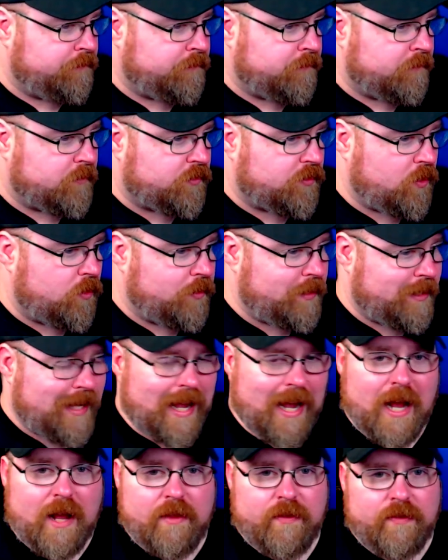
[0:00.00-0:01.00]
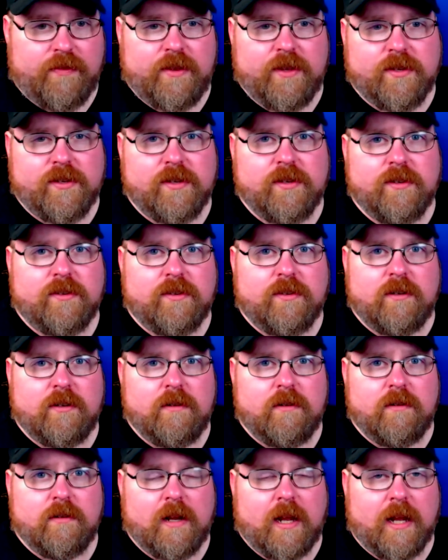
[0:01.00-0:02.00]
So yeah, this is
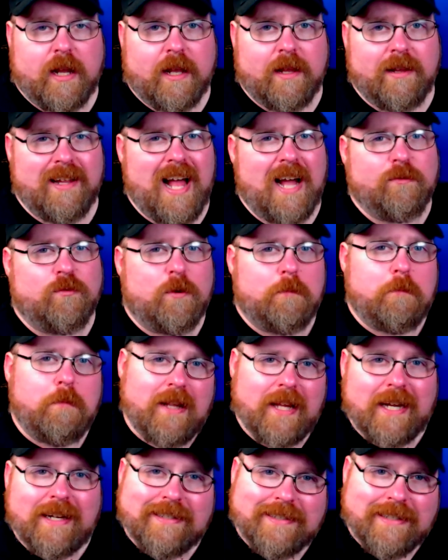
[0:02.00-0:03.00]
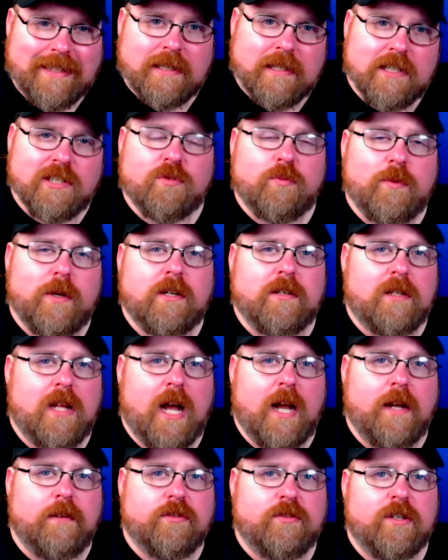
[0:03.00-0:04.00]
not replacing this week's
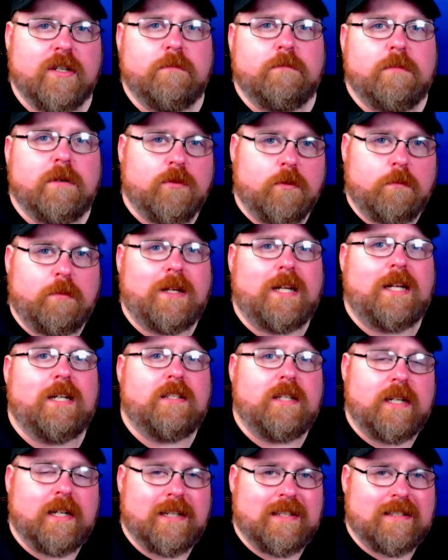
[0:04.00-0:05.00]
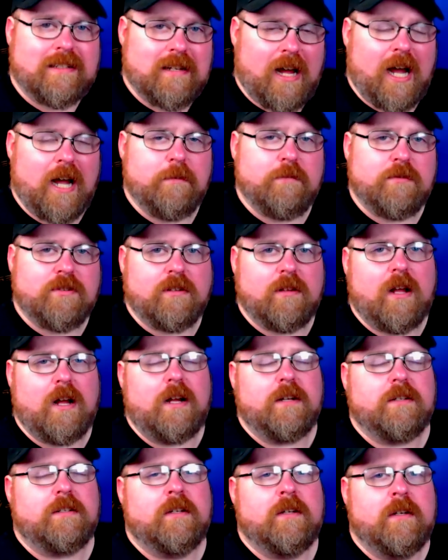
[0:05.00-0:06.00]
live stream, but replacing its time
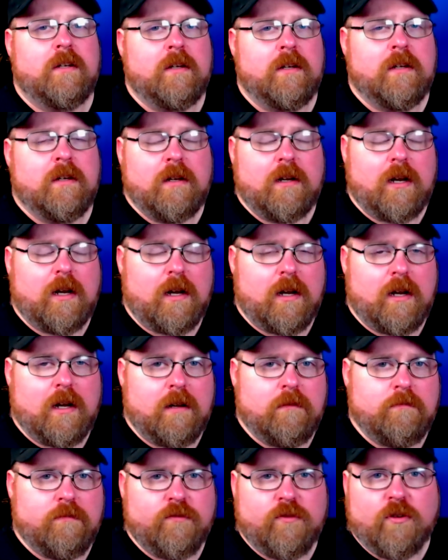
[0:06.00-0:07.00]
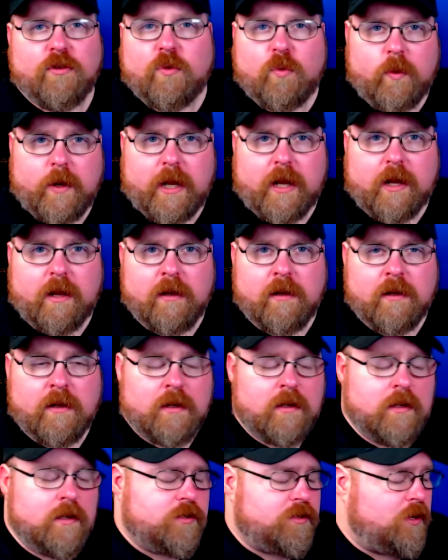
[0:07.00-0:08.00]
slot for the week.
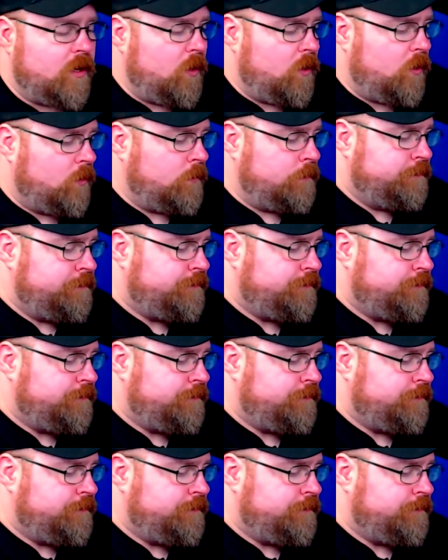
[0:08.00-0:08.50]
So